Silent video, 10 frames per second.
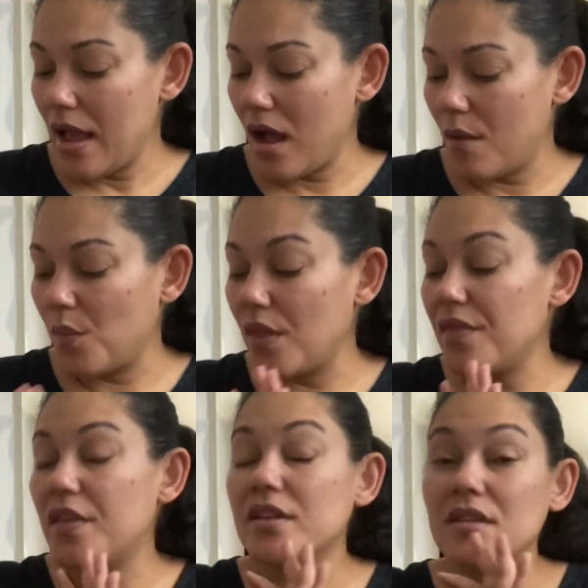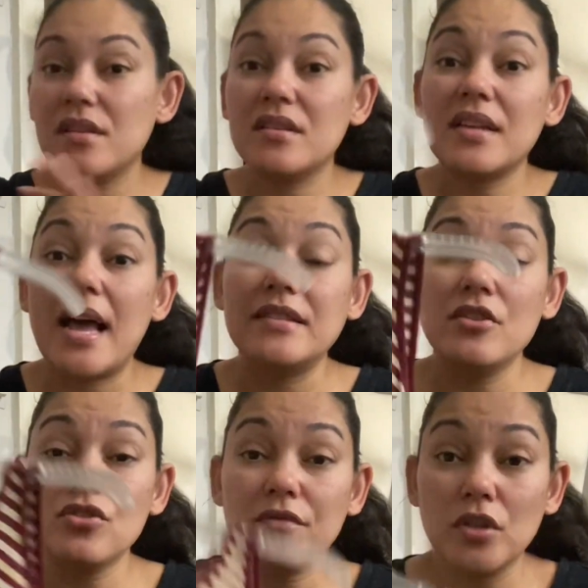Um, the, the
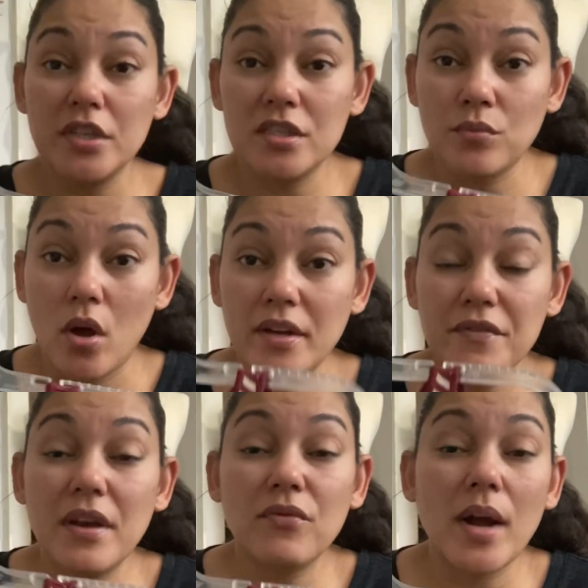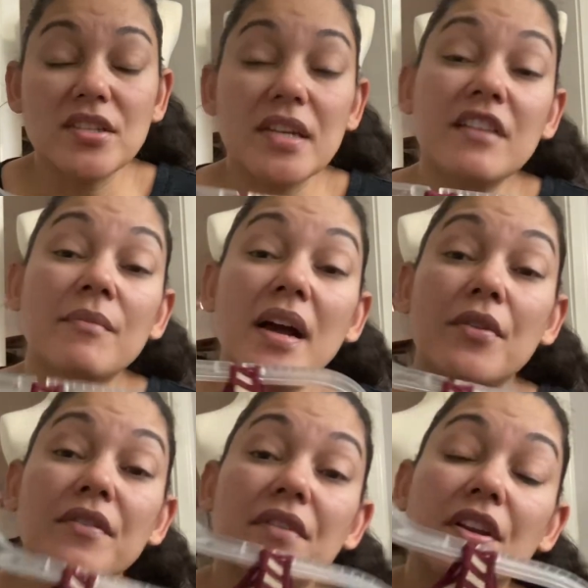sizes are really small. And if you have watched any of my
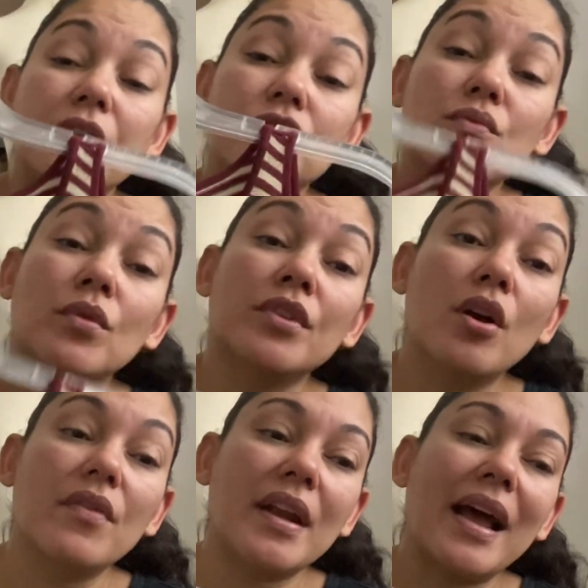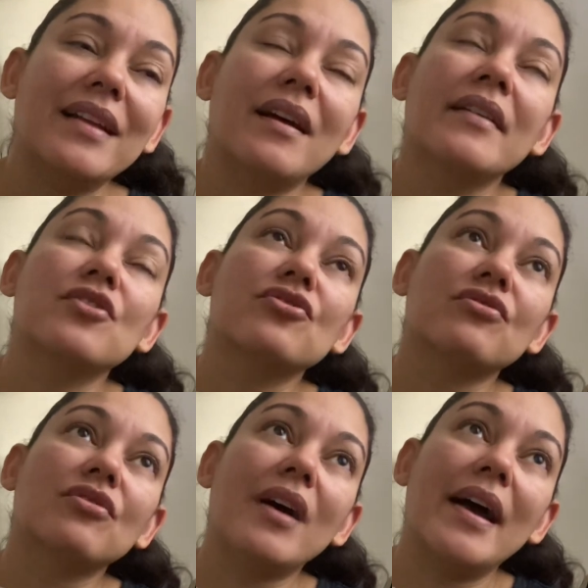other videos, you will know that I, I
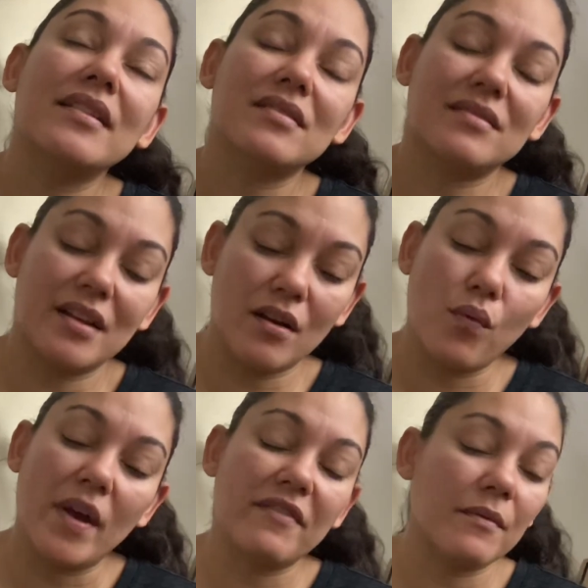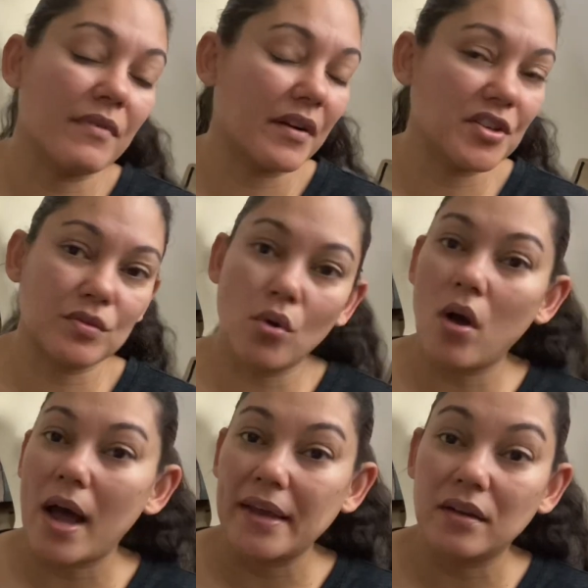try to stay away from very small
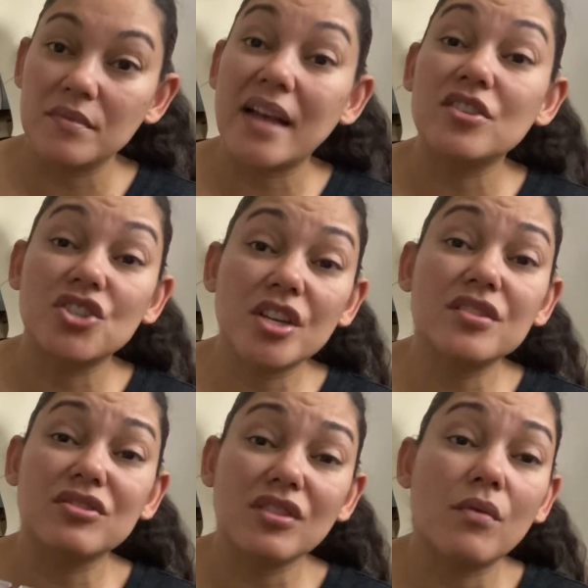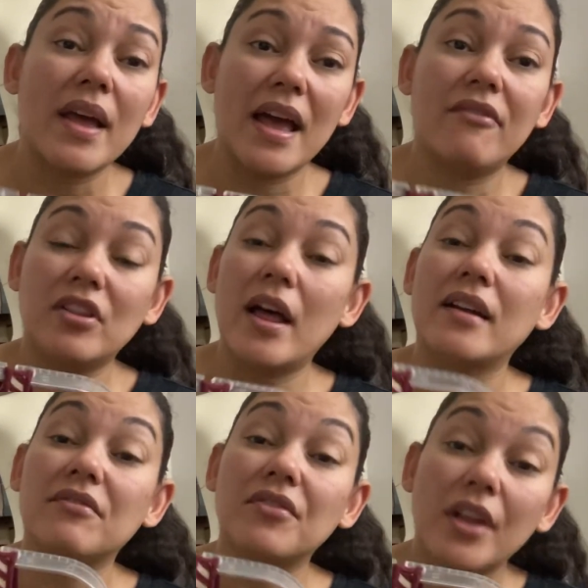items. I just don't have a
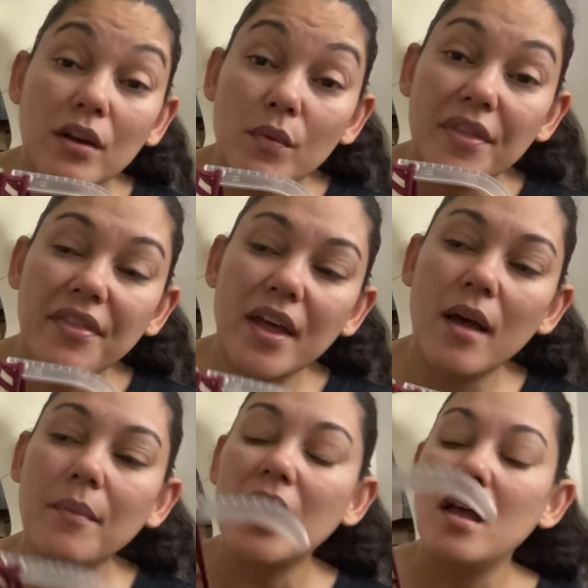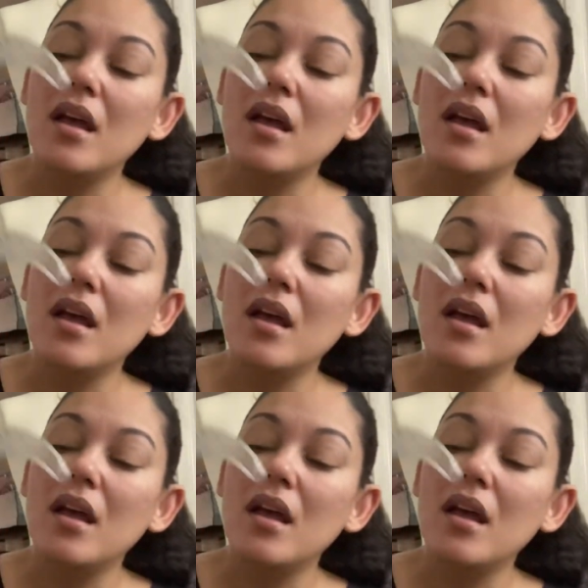lot of luck with them.